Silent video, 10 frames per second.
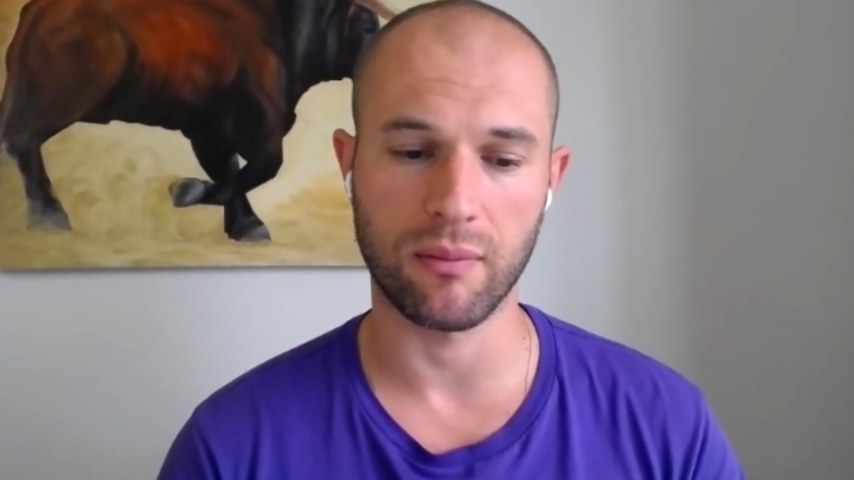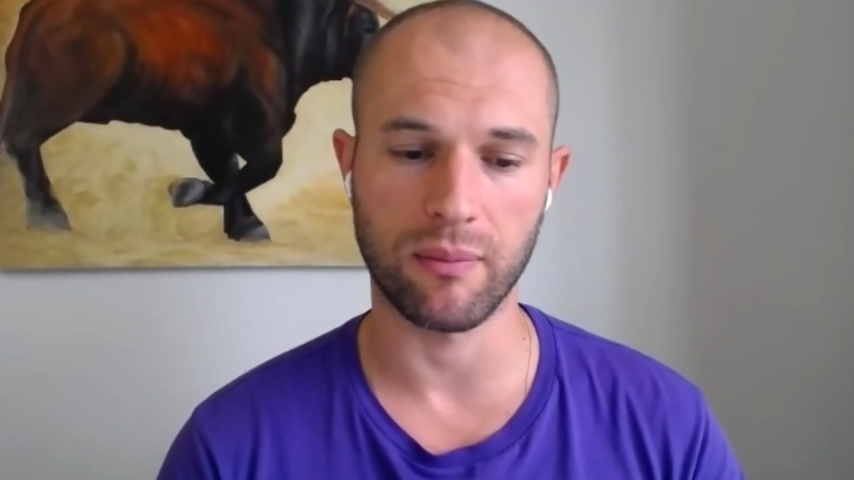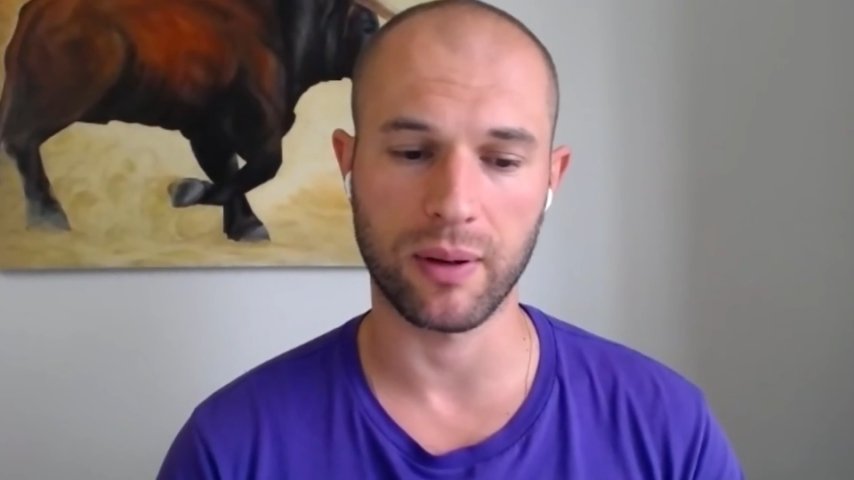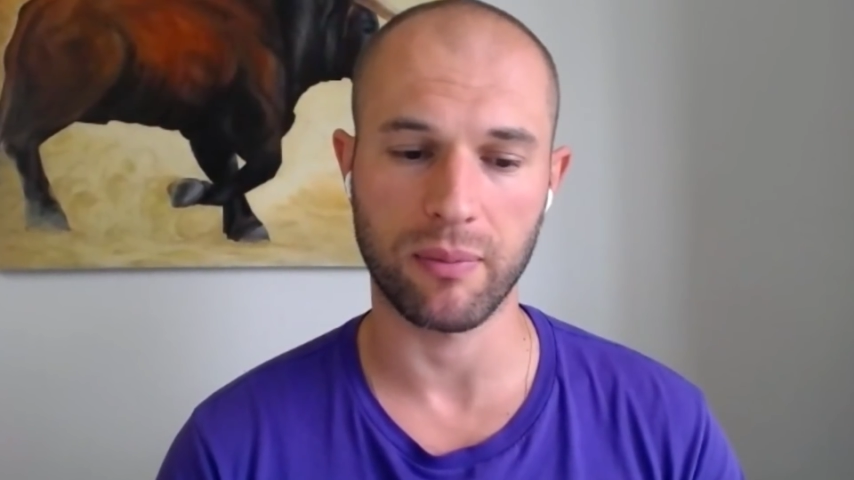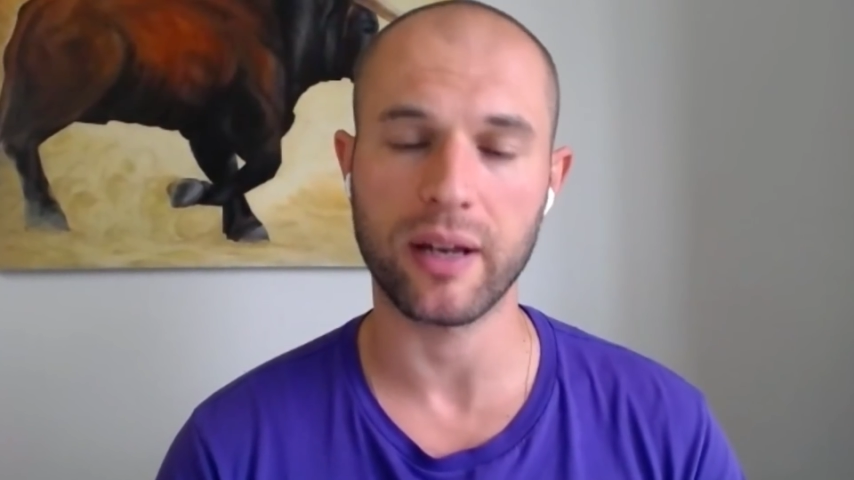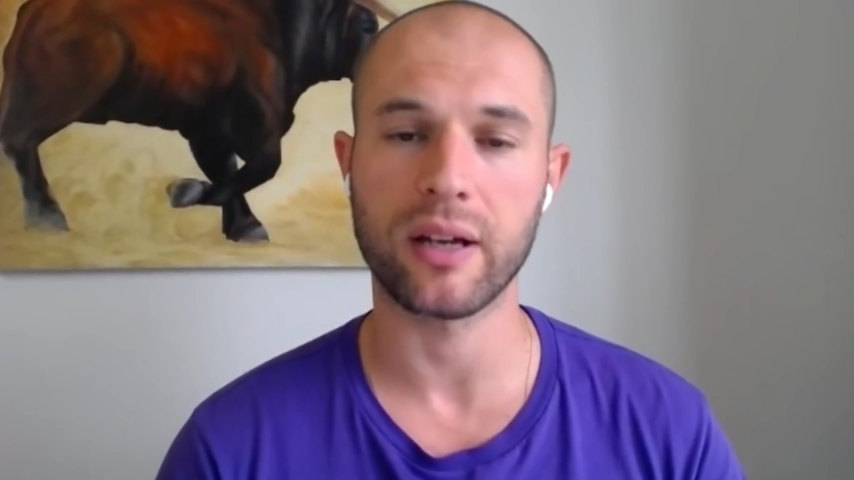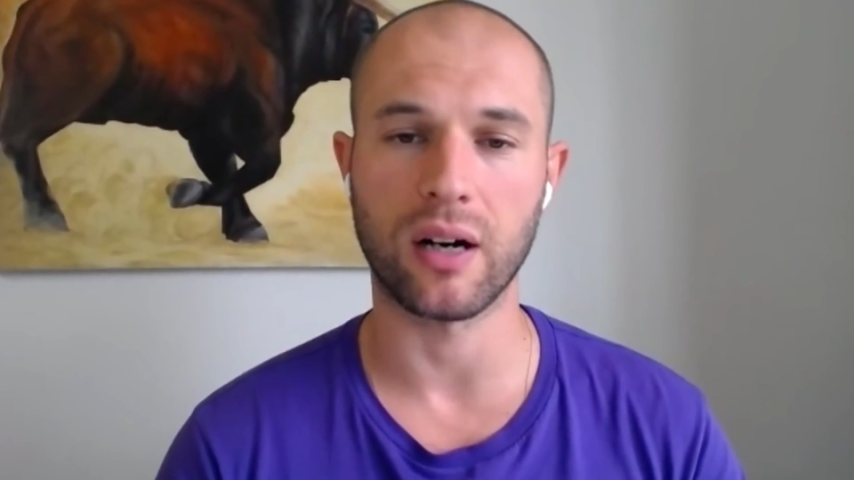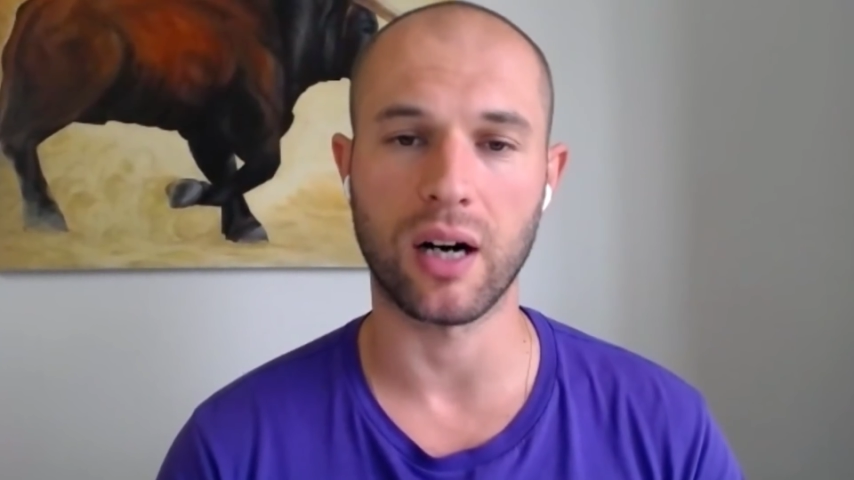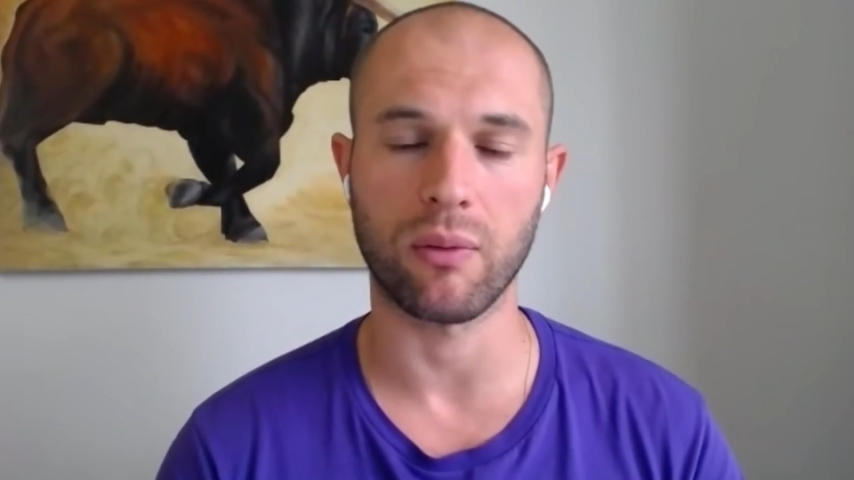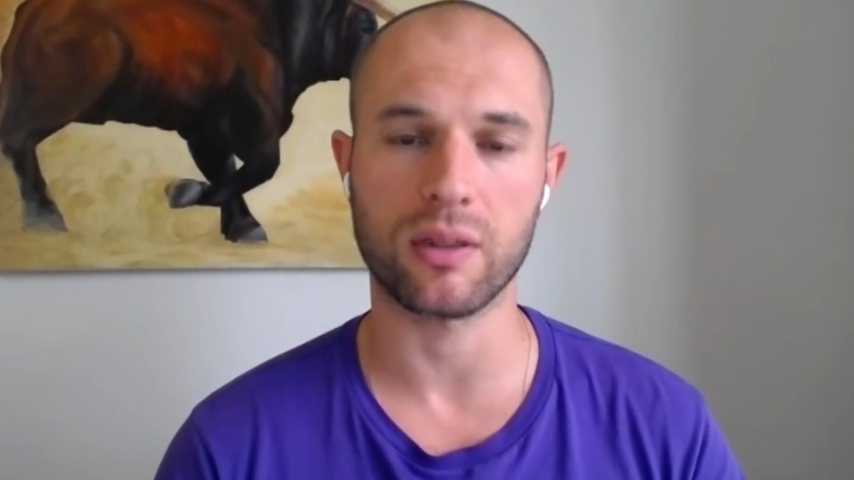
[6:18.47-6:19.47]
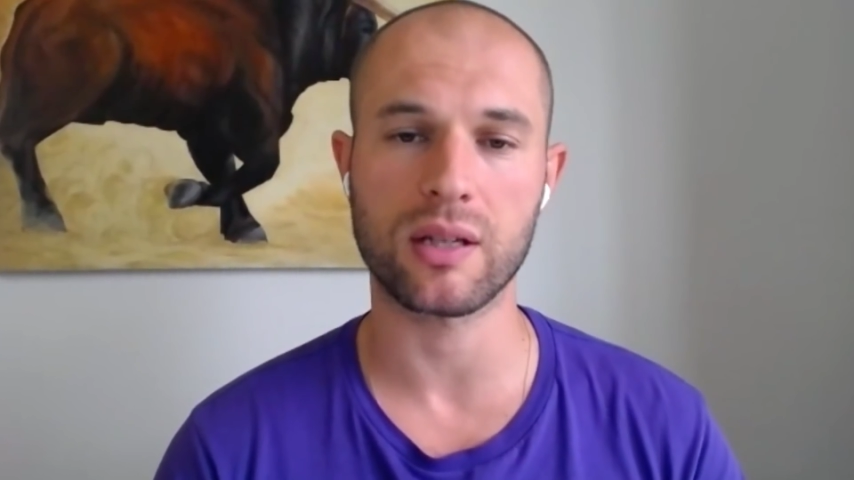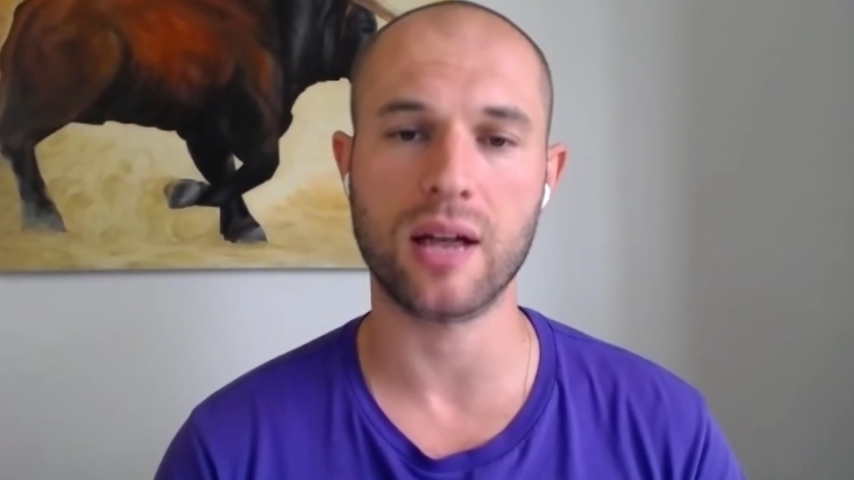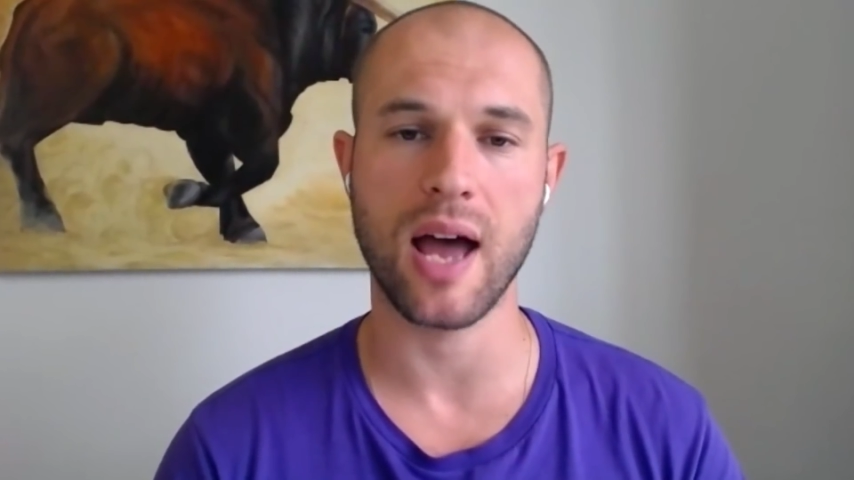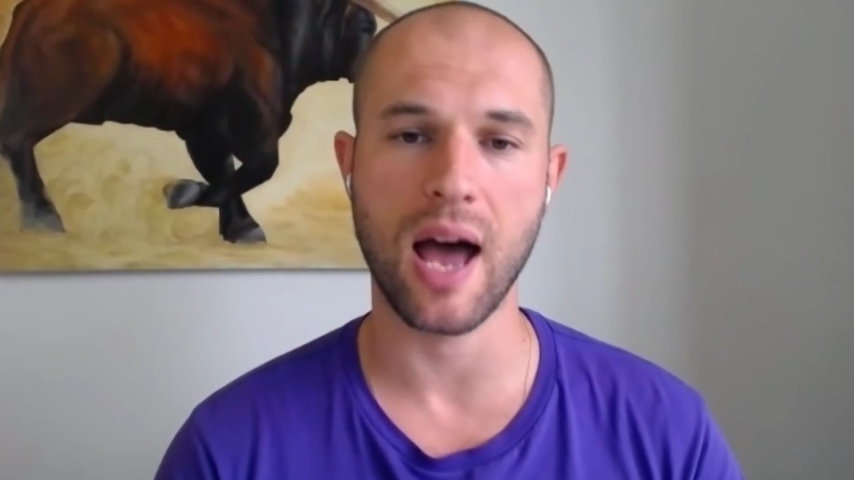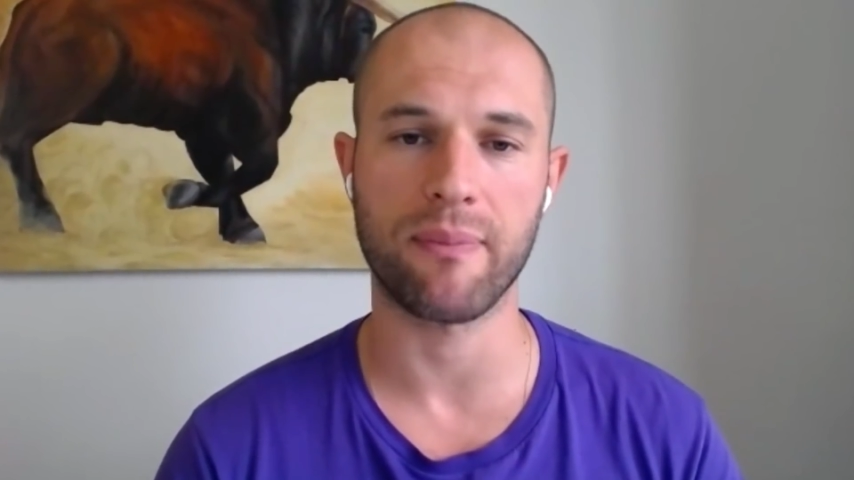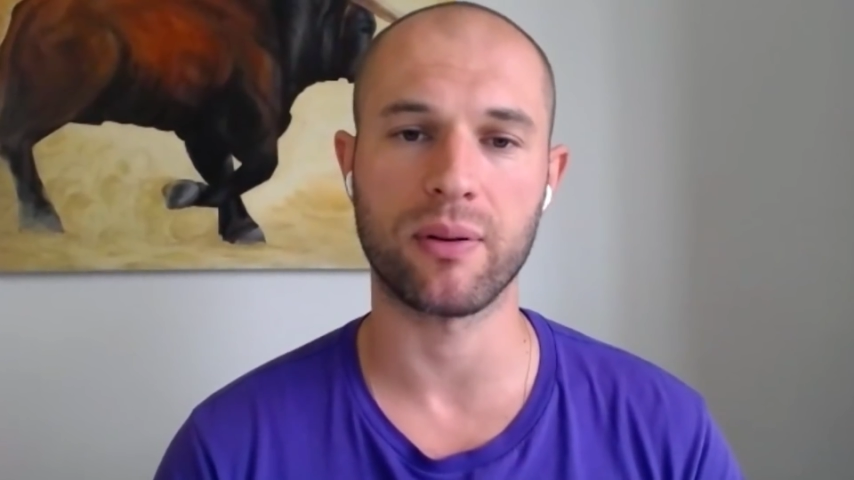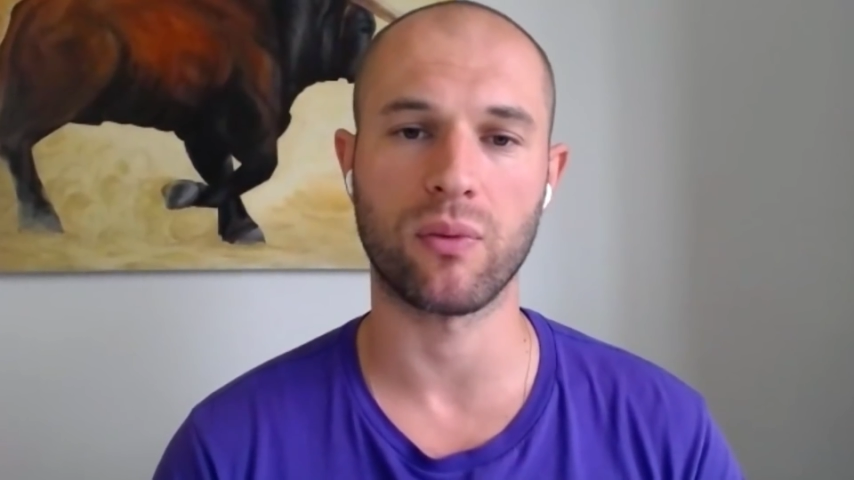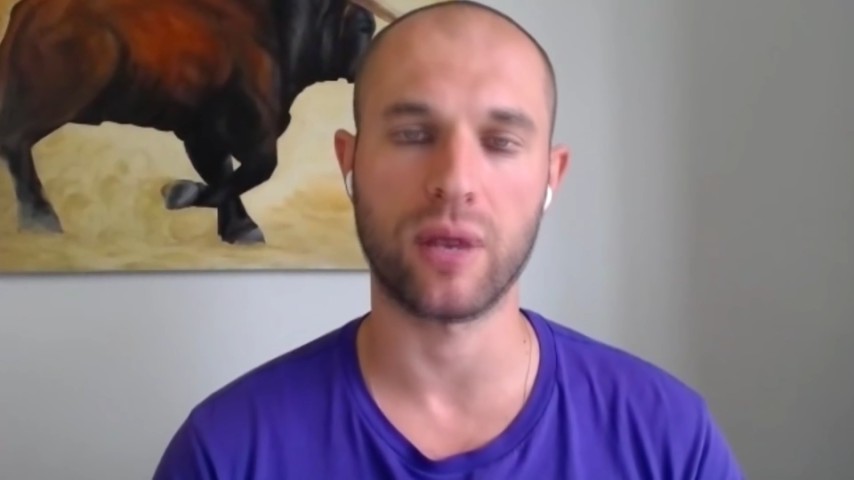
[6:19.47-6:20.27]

But my God, what's going to happen